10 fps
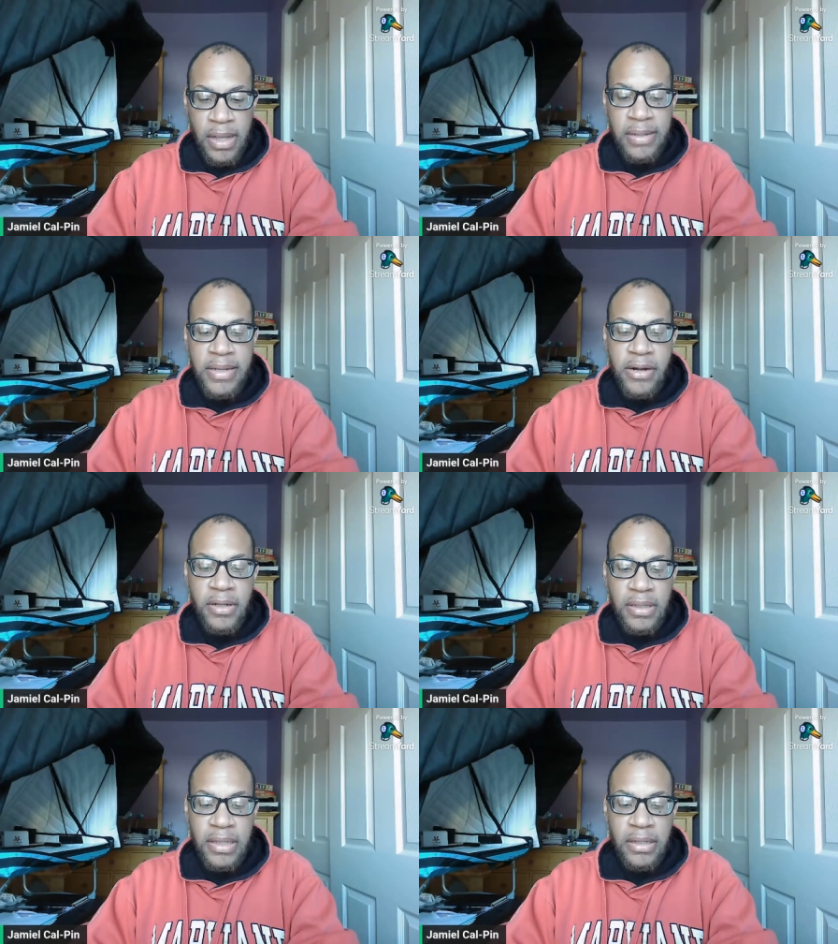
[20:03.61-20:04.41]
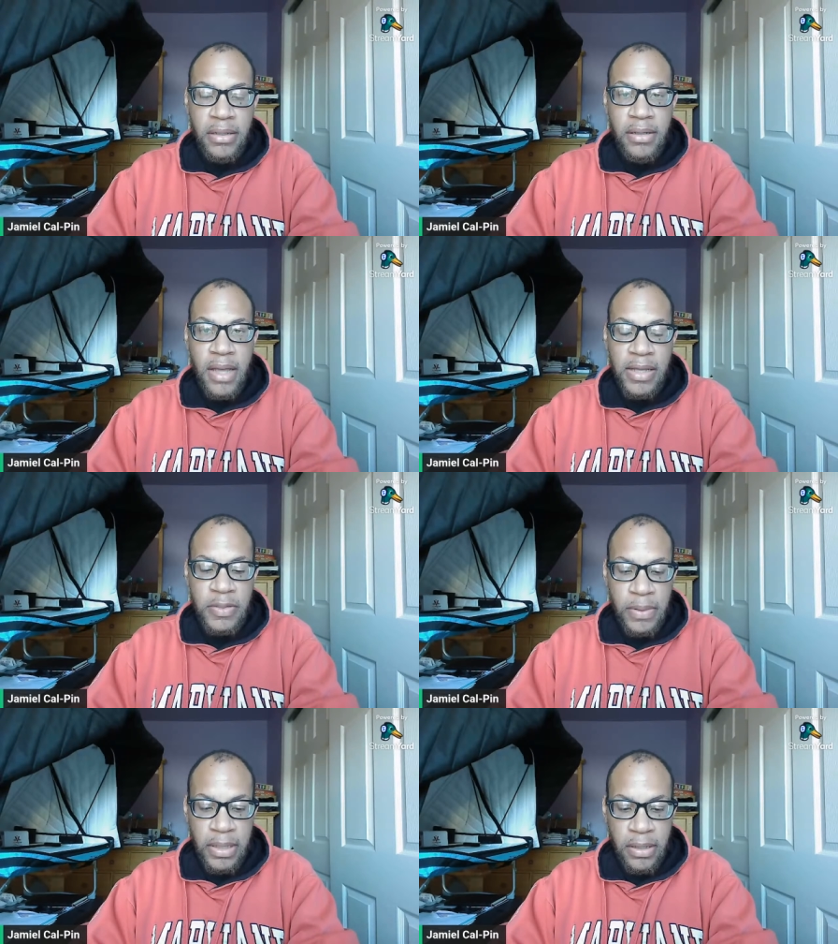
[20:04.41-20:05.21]
In Dare to Lead, I
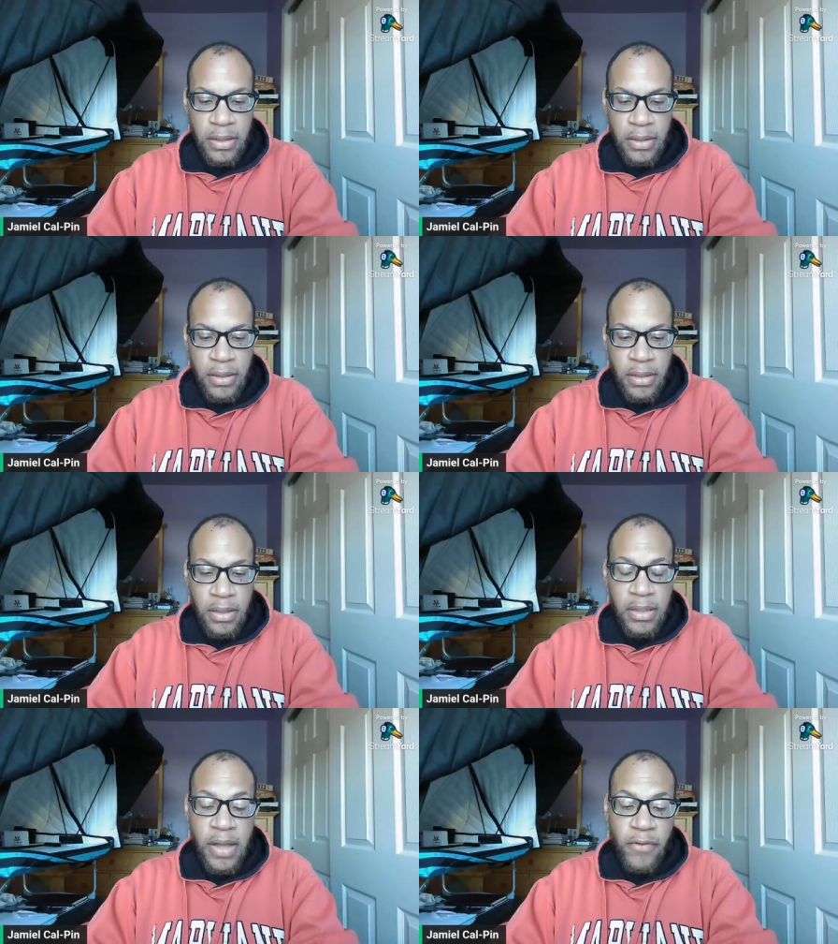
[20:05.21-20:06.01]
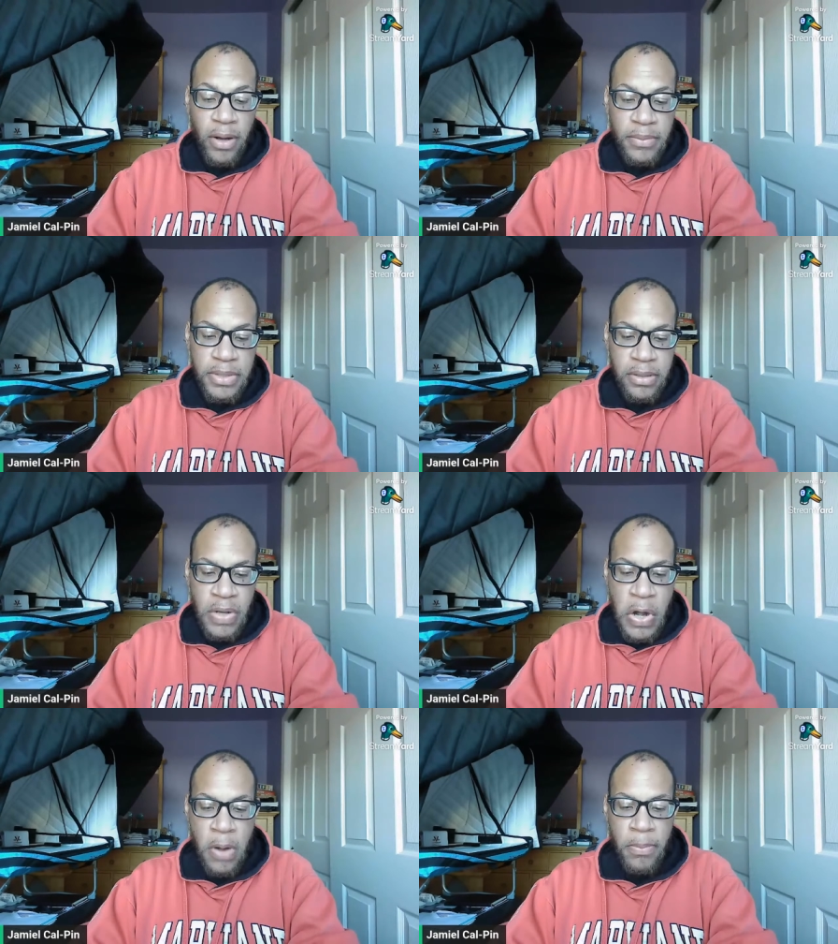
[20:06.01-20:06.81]
explain Cover ups
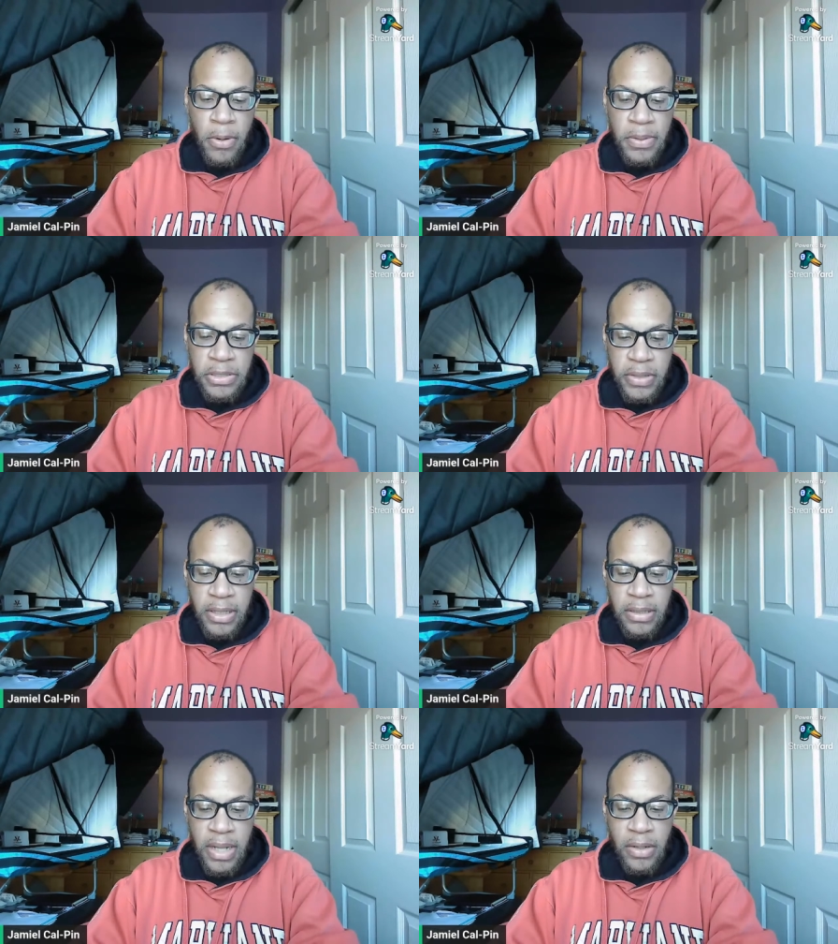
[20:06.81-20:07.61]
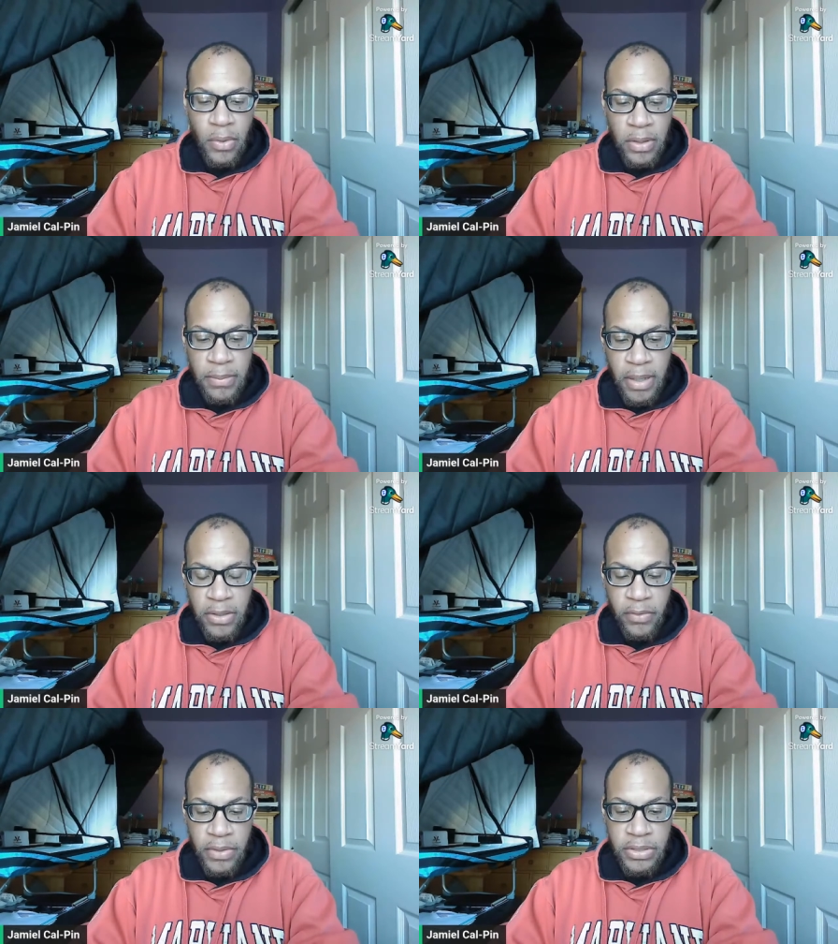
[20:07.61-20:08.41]
are perpetrated not only by
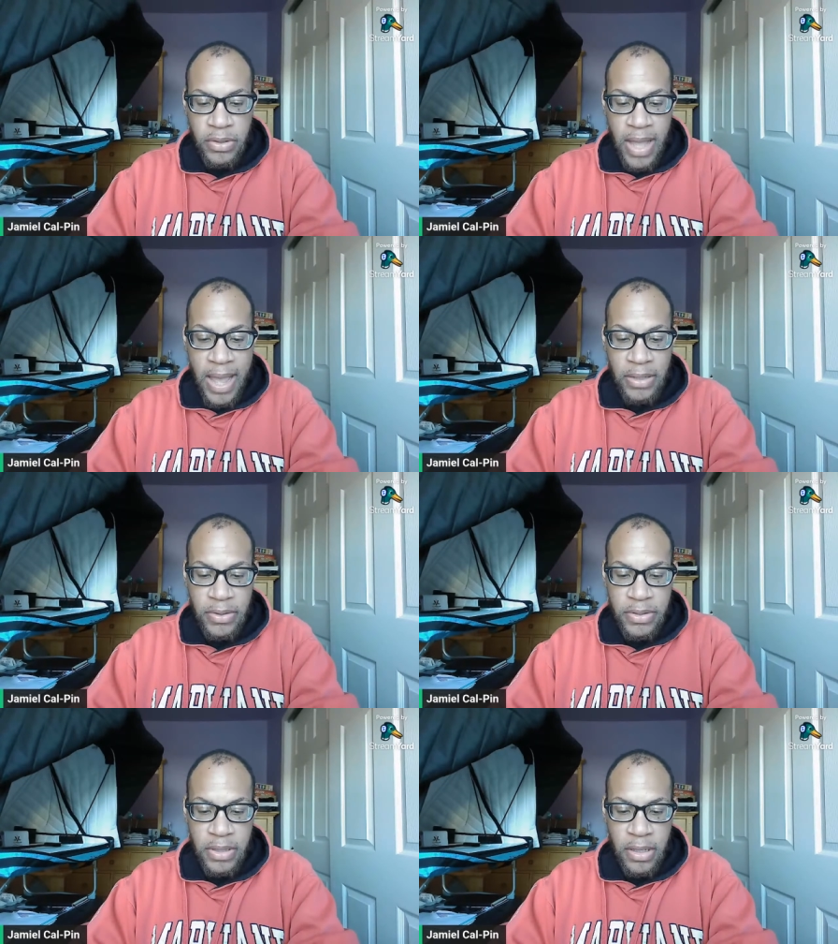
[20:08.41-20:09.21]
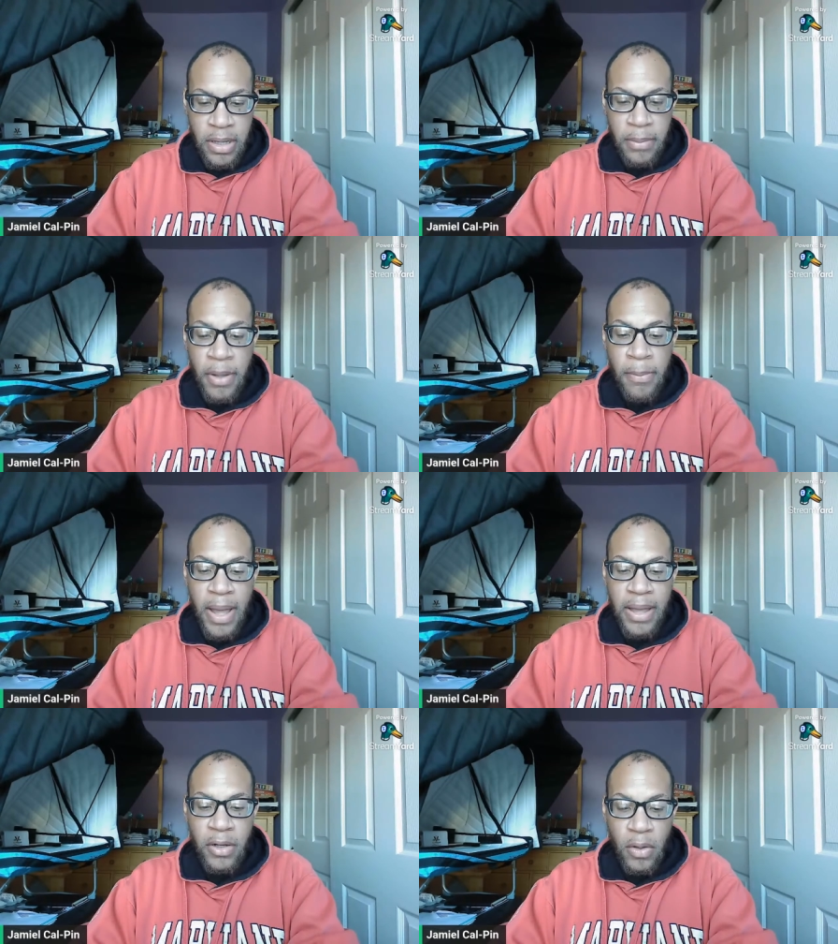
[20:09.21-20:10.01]
the original actors, but
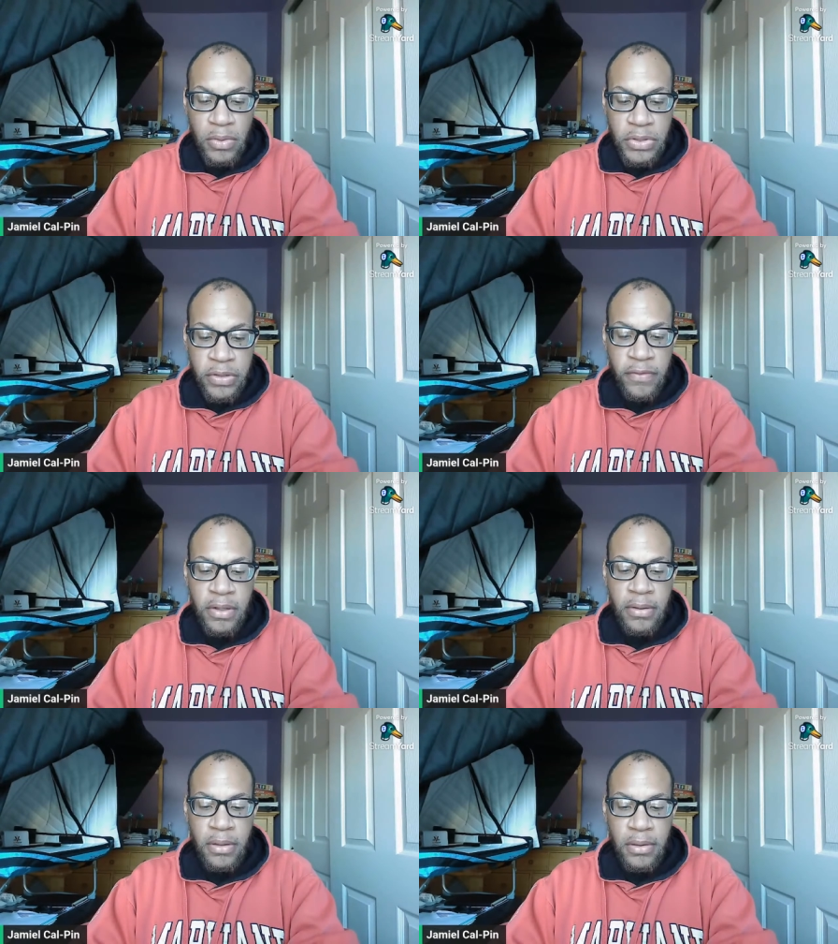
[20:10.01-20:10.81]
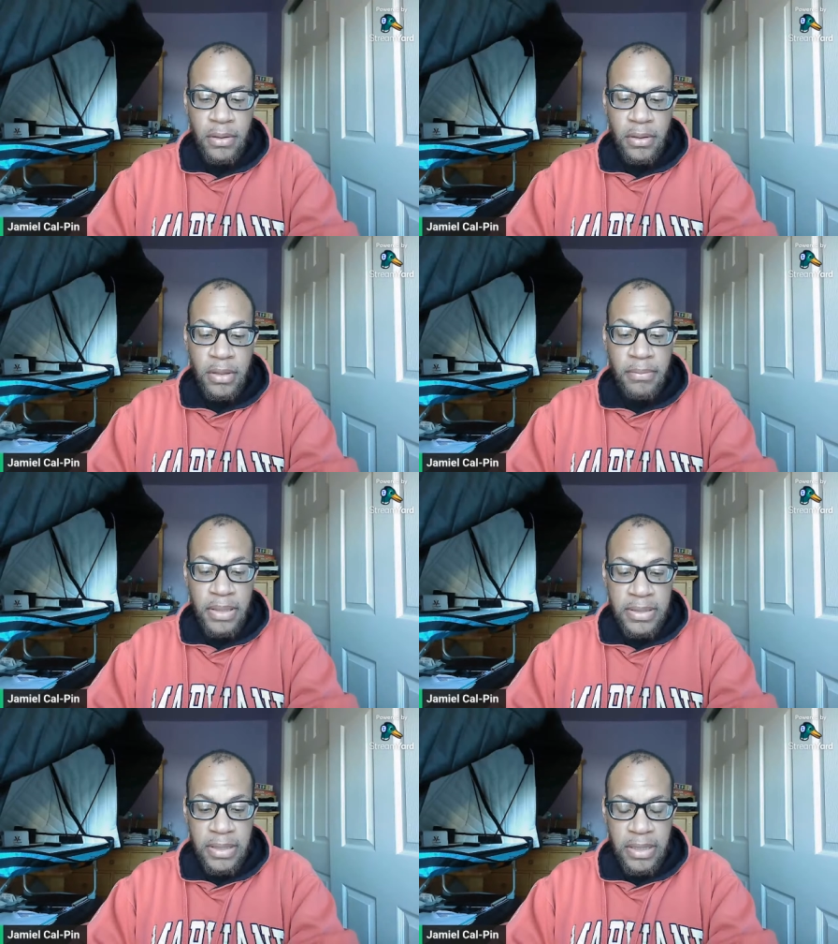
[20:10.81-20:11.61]
by a culture of
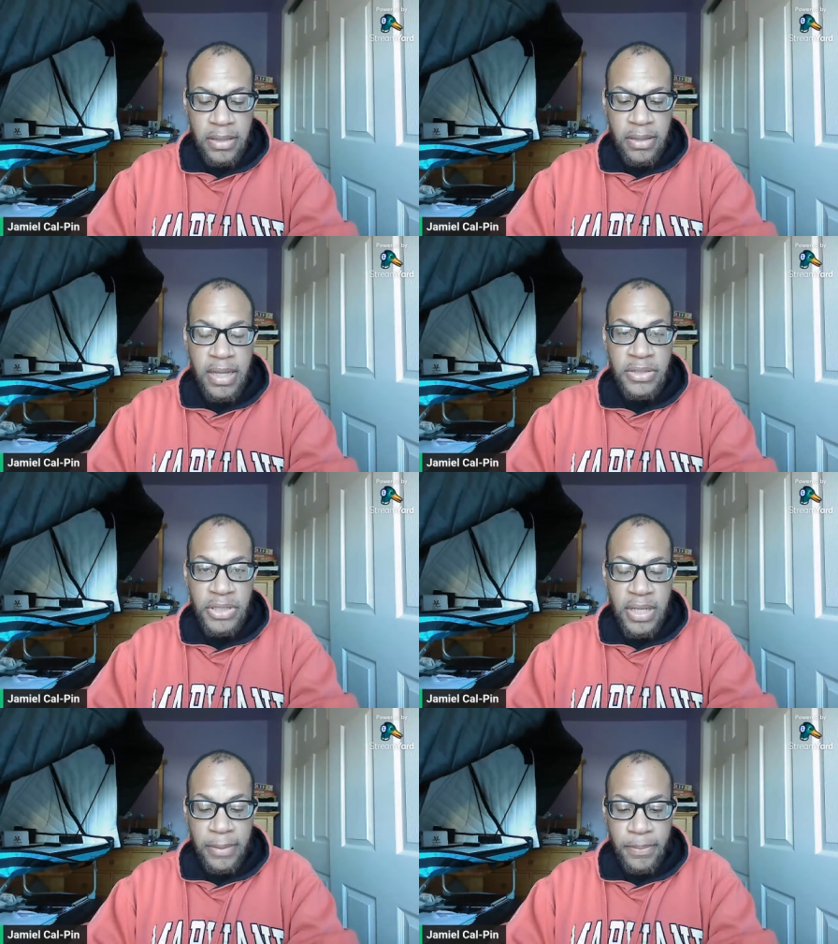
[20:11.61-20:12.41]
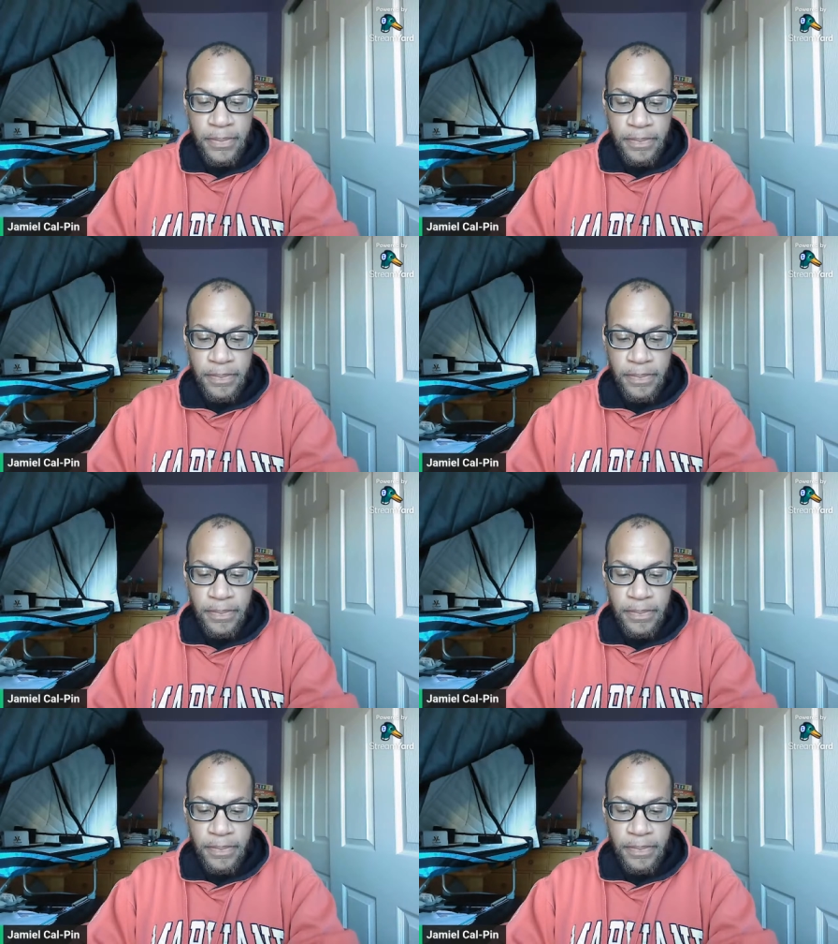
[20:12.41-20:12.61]
complicity and shame.